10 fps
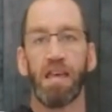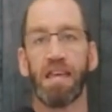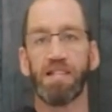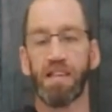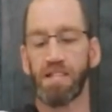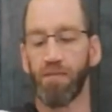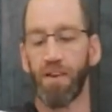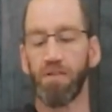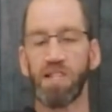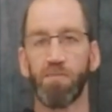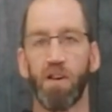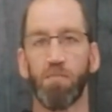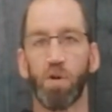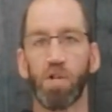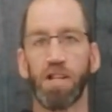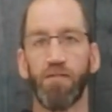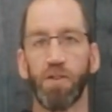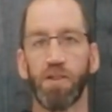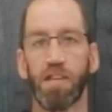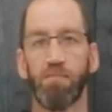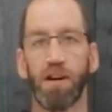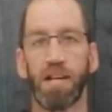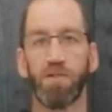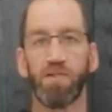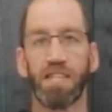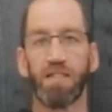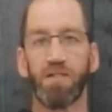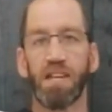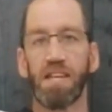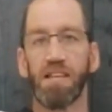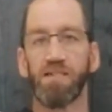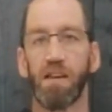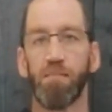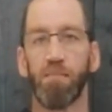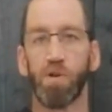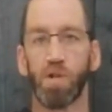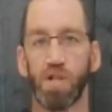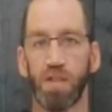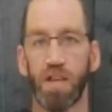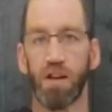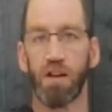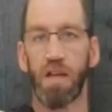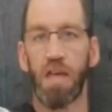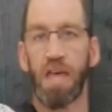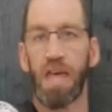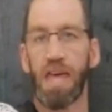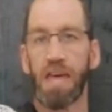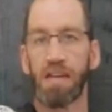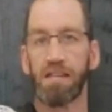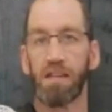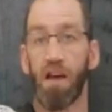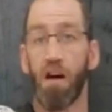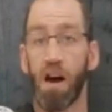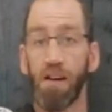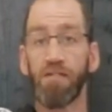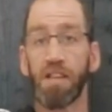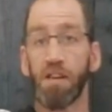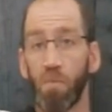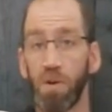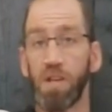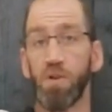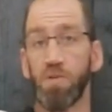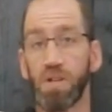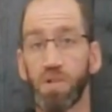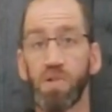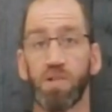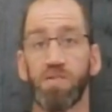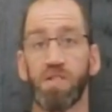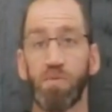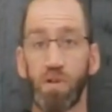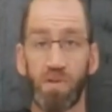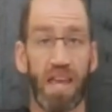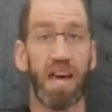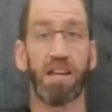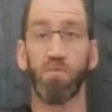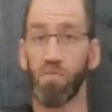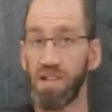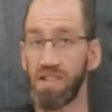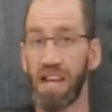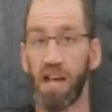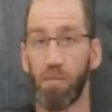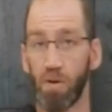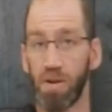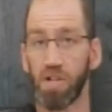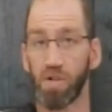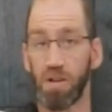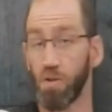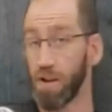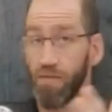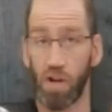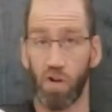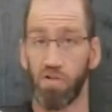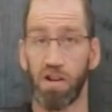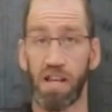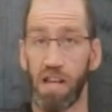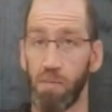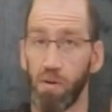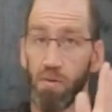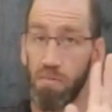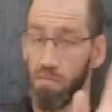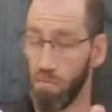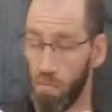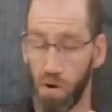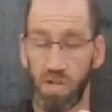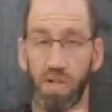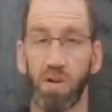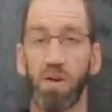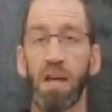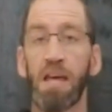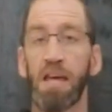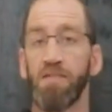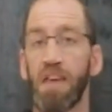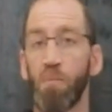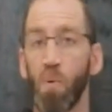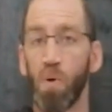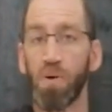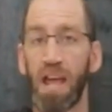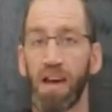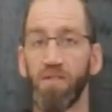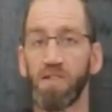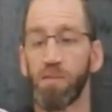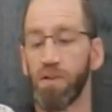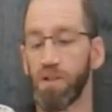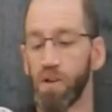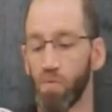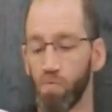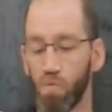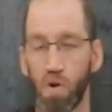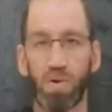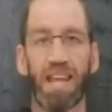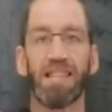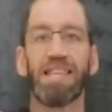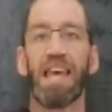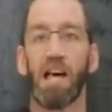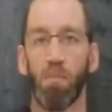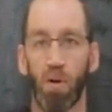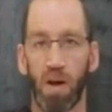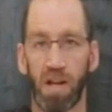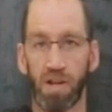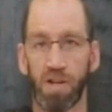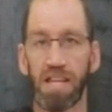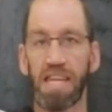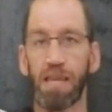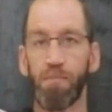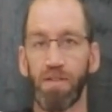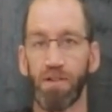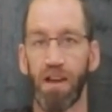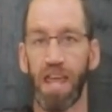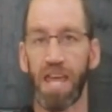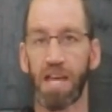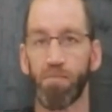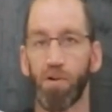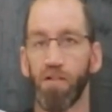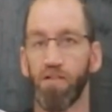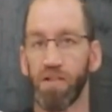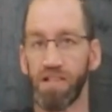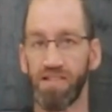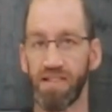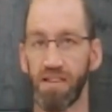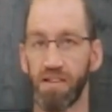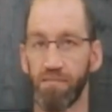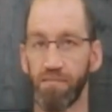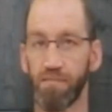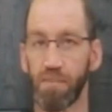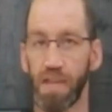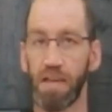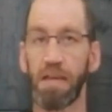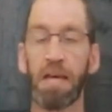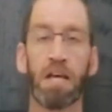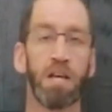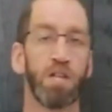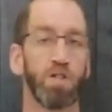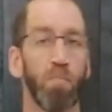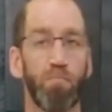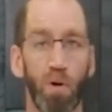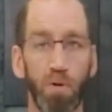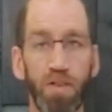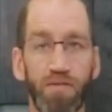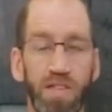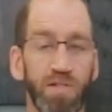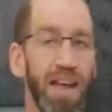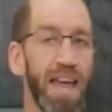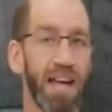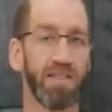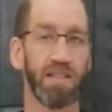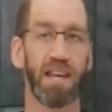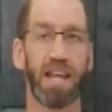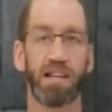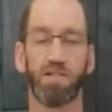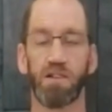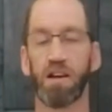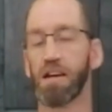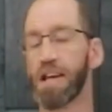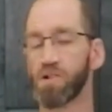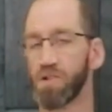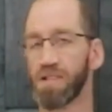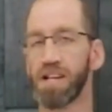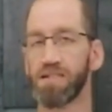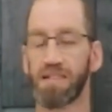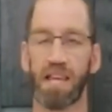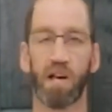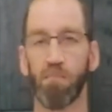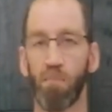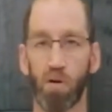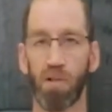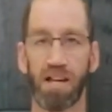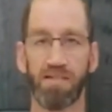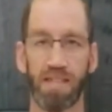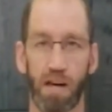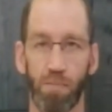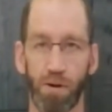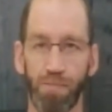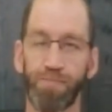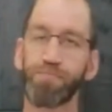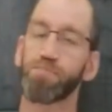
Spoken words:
it's a very small motion. If you look at mine, you'll see there is a motion there. And often when you go to do this on someone who's had a recent elbow injury or even a chronic elbow more so, they won't have this ability to rotate the elbow under, keeping their hand perfectly still. Okay, so both of these are excellent exercises to help mobilize the elbow,